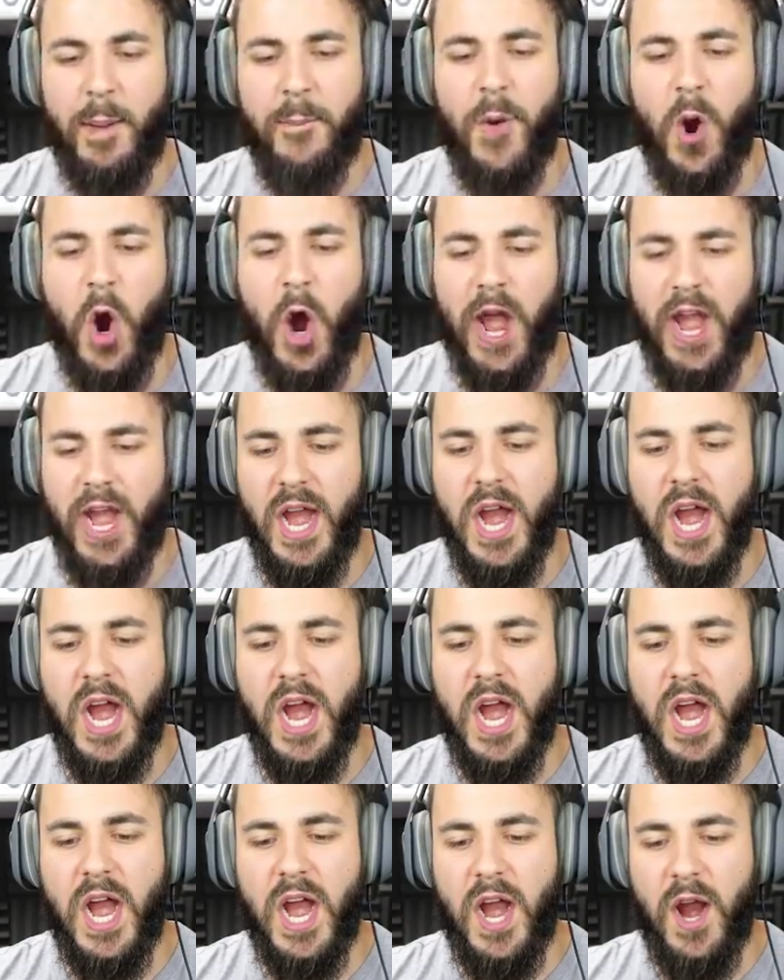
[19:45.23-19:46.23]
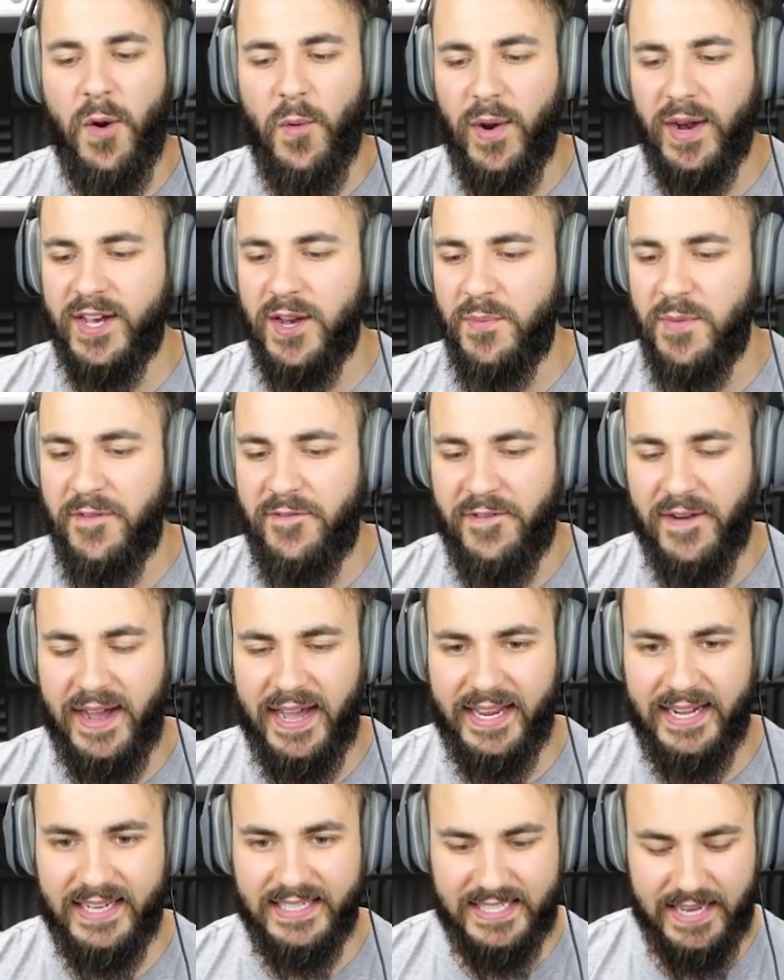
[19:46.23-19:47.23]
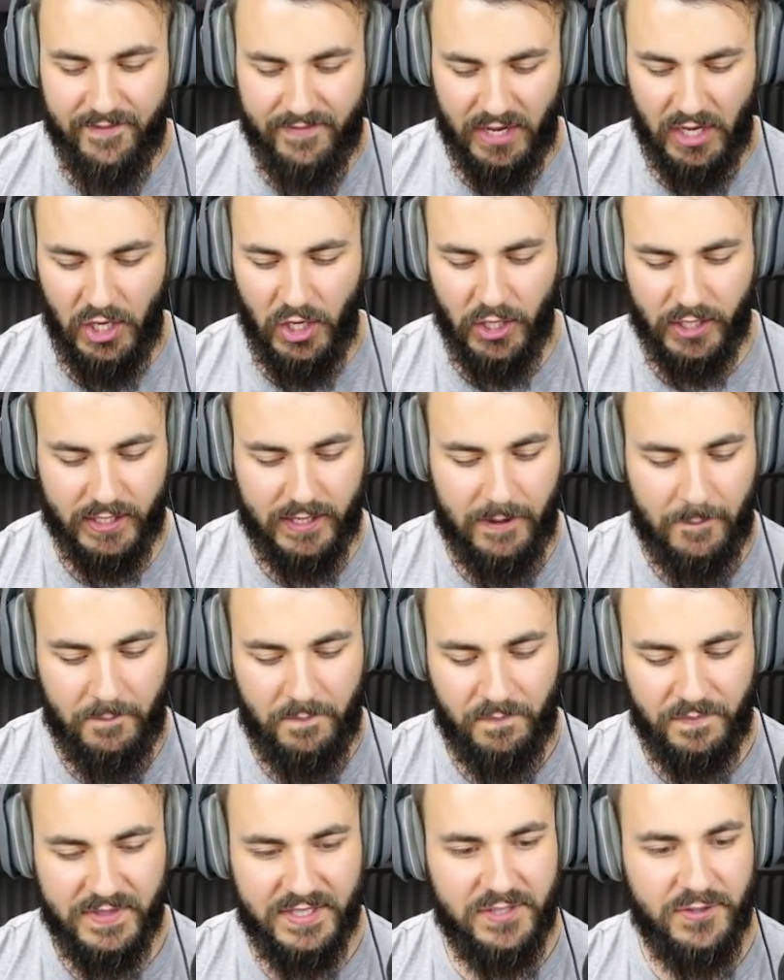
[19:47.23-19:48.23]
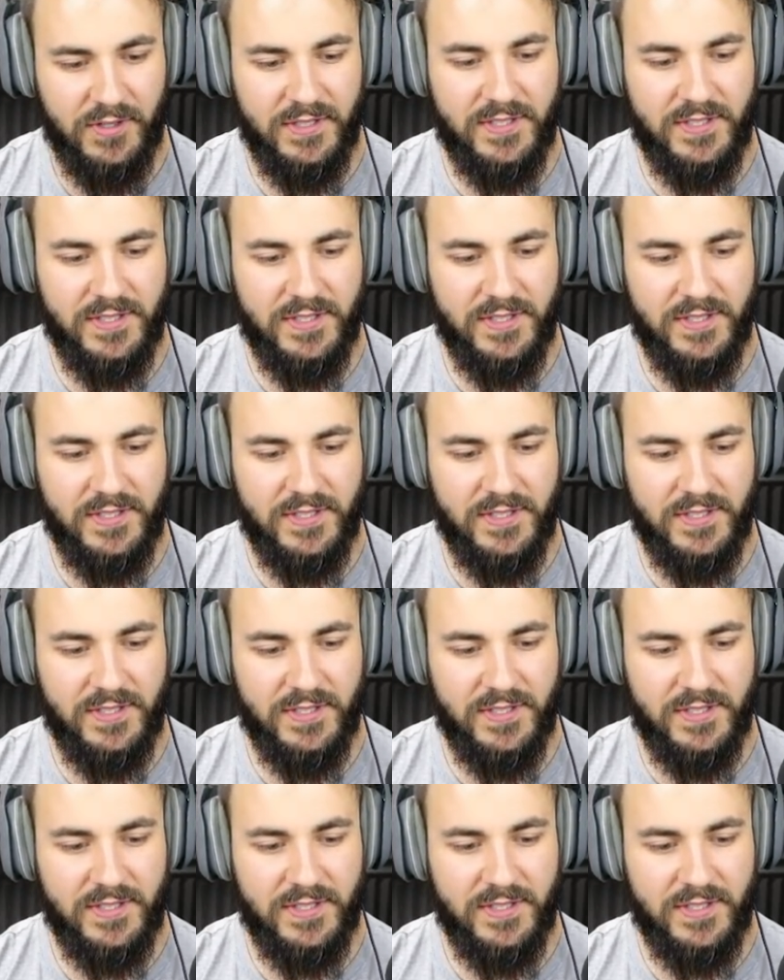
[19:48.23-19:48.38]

my boy. What can we find? Let's have a look. Let's